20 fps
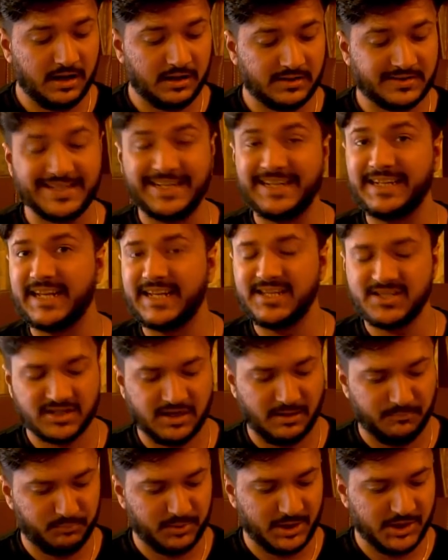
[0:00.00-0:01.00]
sentence
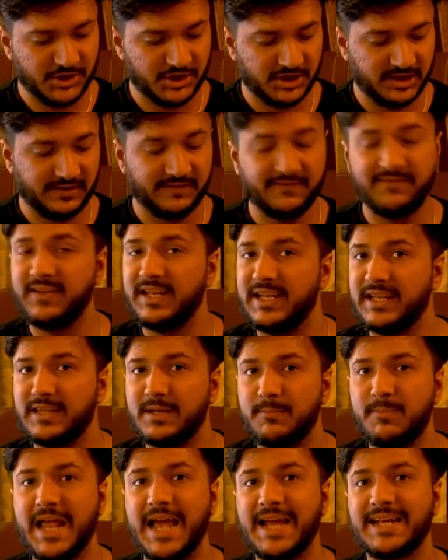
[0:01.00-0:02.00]
completion, fill in
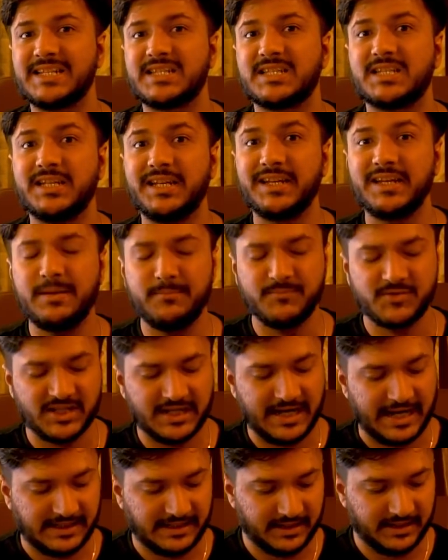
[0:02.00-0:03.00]
the blanks, synonyms
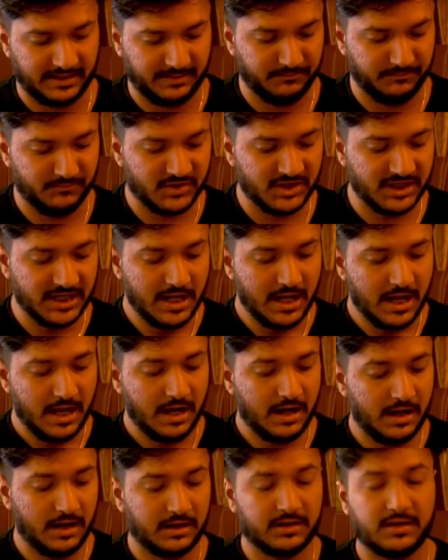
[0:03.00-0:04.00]
and antonyms,
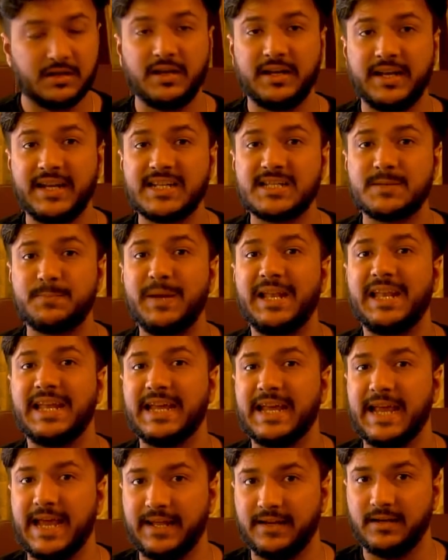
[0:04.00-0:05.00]
correct
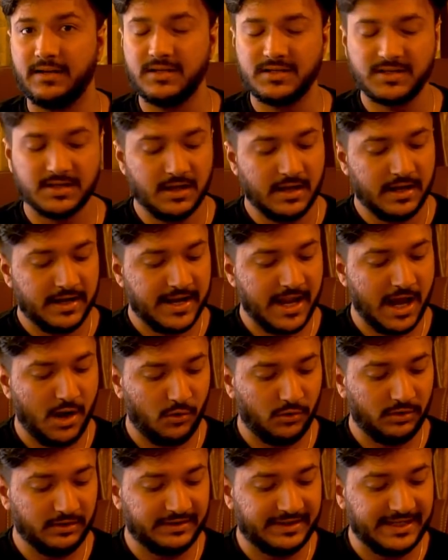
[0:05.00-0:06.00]
spelling errors.
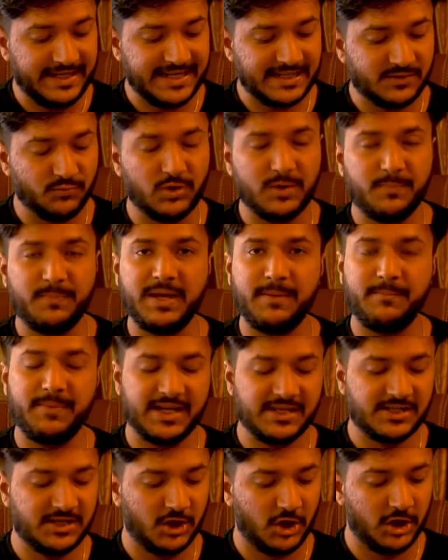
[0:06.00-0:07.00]
Now these would be
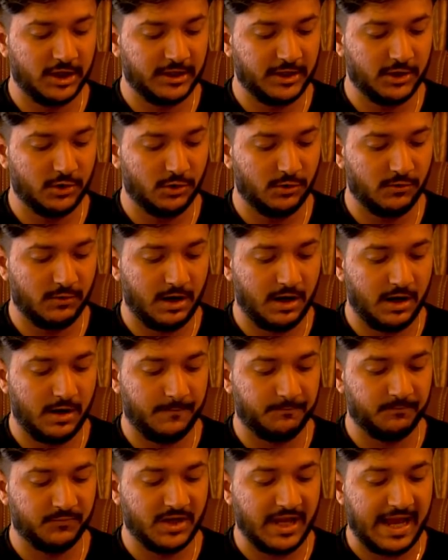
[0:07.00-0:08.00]
based on, you
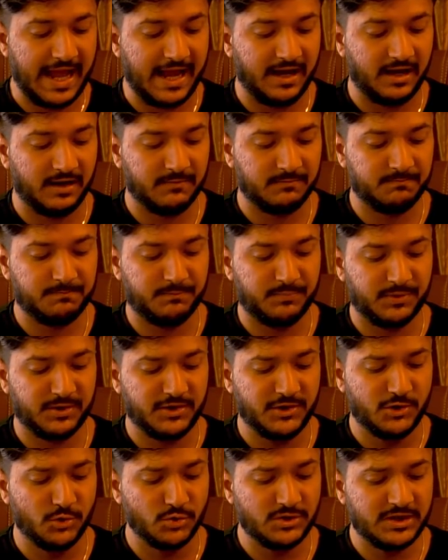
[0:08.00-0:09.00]
know,
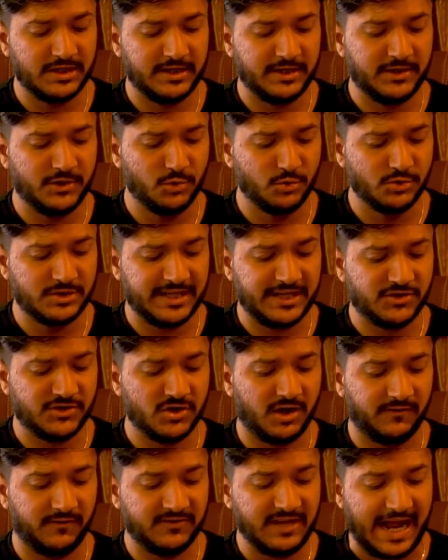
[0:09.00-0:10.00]
usage
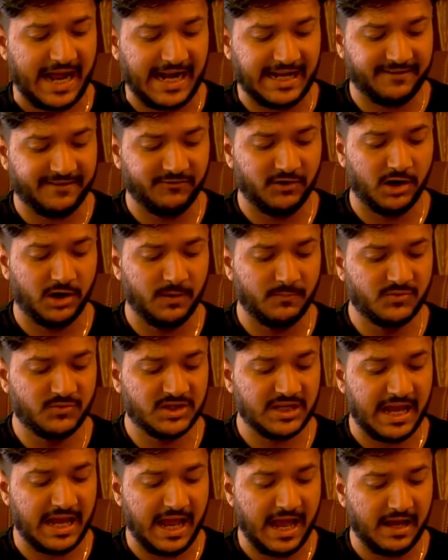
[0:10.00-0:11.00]
of
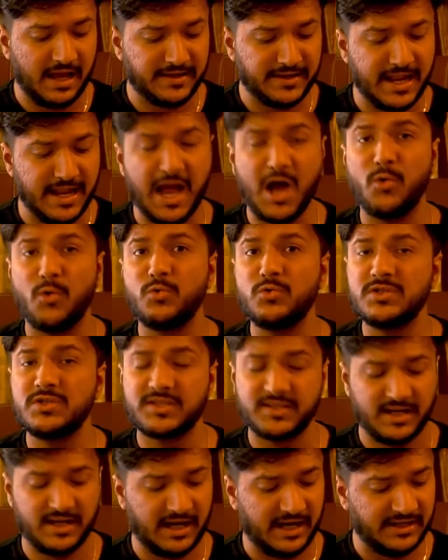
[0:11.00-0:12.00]
adverbs,
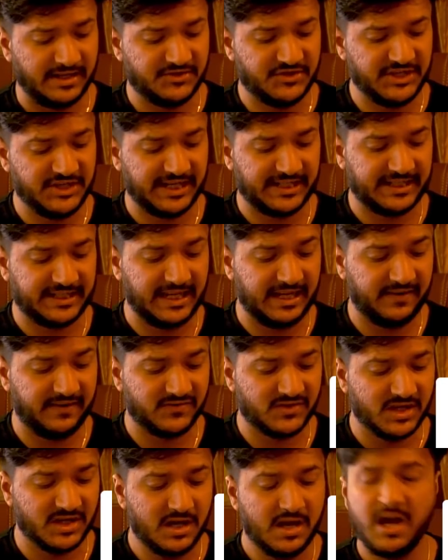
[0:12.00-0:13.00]
nouns,
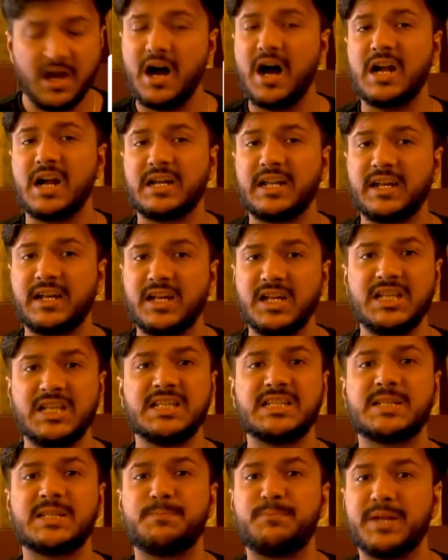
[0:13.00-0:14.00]
adjectives,
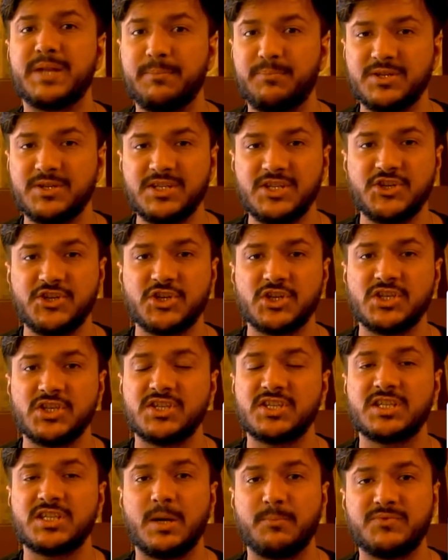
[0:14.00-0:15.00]
articles,
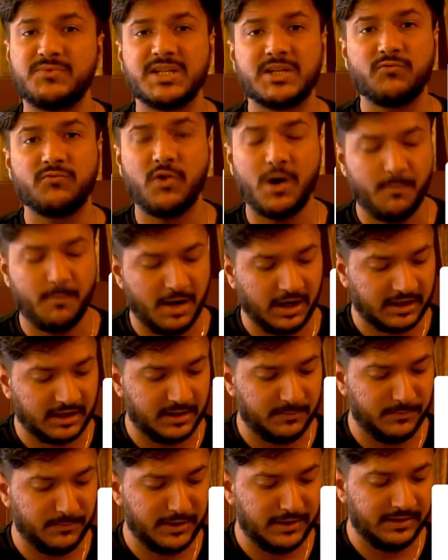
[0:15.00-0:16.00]
prepositions, subject verb
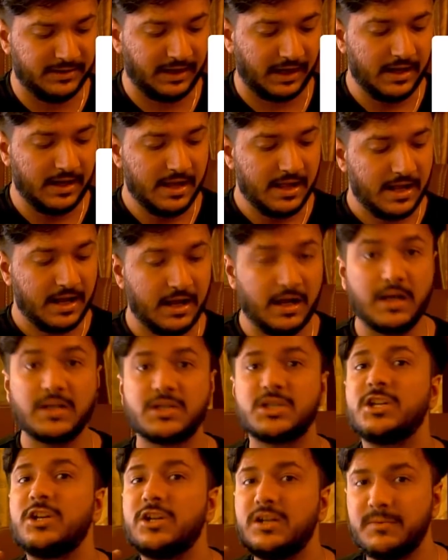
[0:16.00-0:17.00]
agreement,
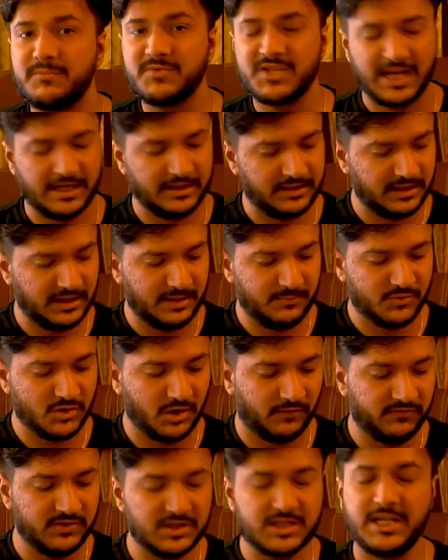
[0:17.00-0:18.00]
synonyms, antonyms,
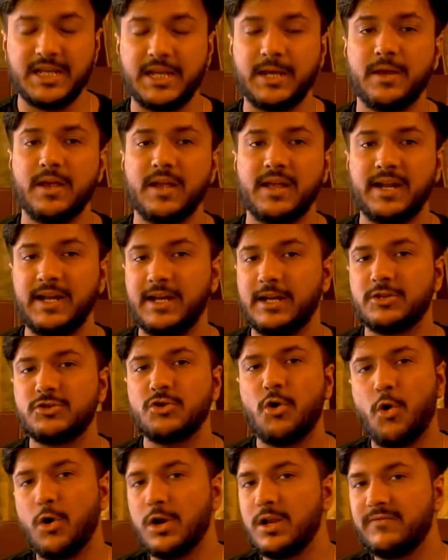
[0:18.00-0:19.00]
obviously, right?
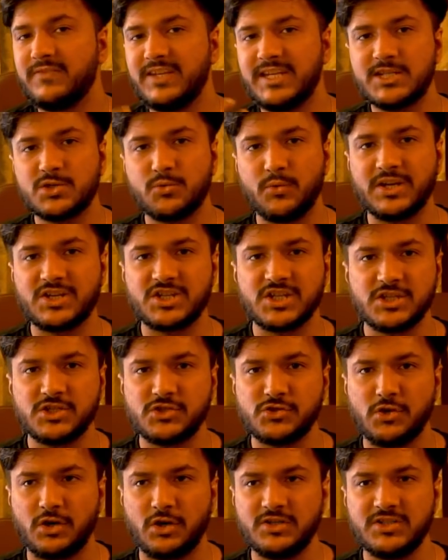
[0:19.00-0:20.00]
So all of these
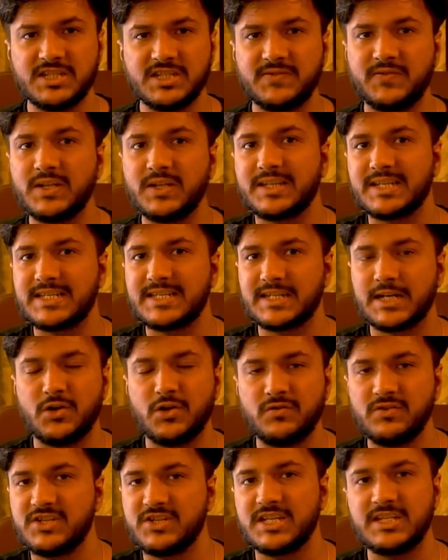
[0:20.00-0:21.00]
questions, not just for this
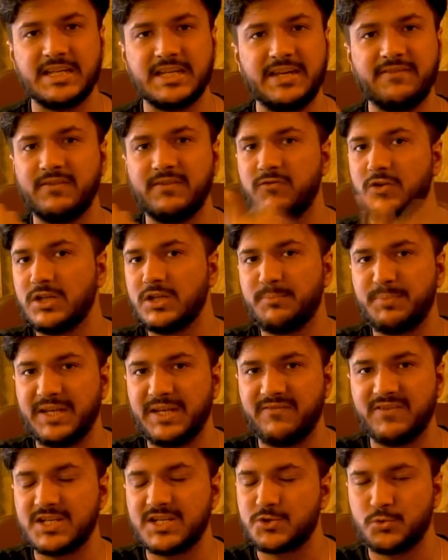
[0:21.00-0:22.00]
round, just even for the
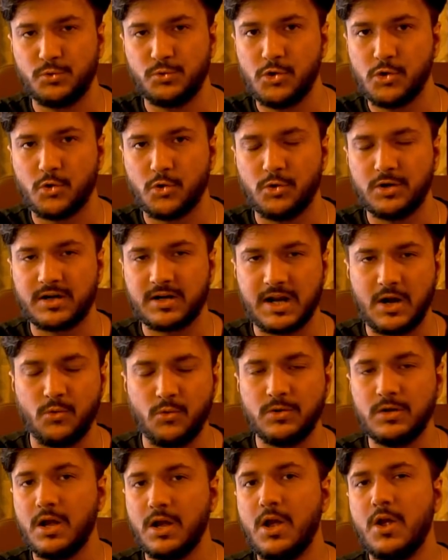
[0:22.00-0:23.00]
previous pseudocode
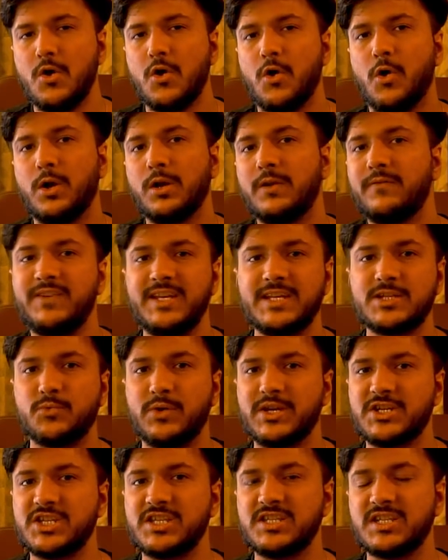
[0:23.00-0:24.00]
round, all of these
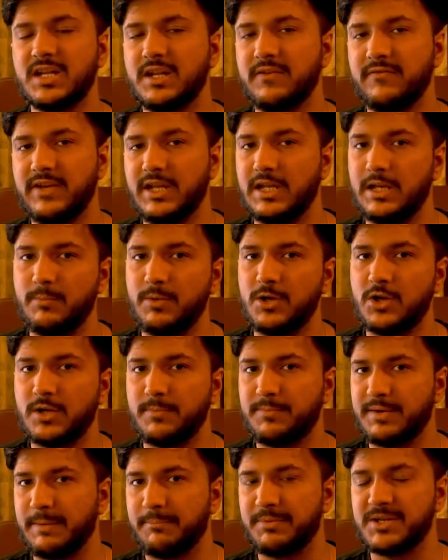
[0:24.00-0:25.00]
questions are available
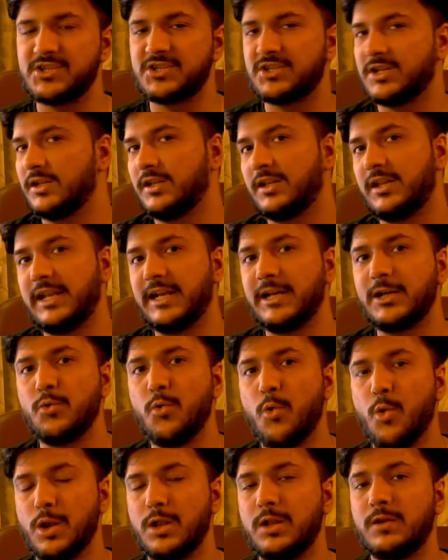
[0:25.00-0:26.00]
on PrepInsta. The link to
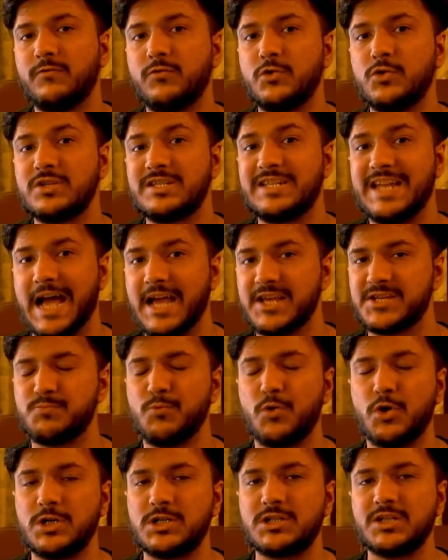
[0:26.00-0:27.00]
all of those
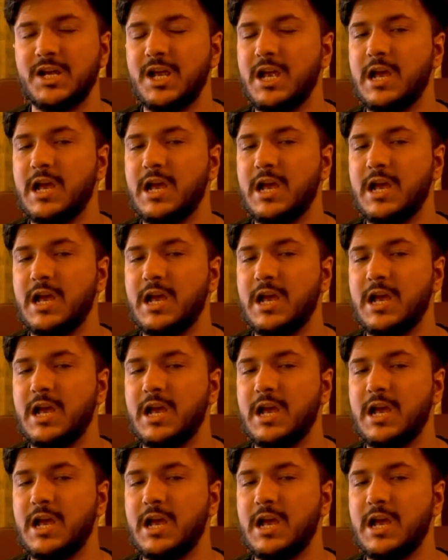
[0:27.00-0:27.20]
dashboards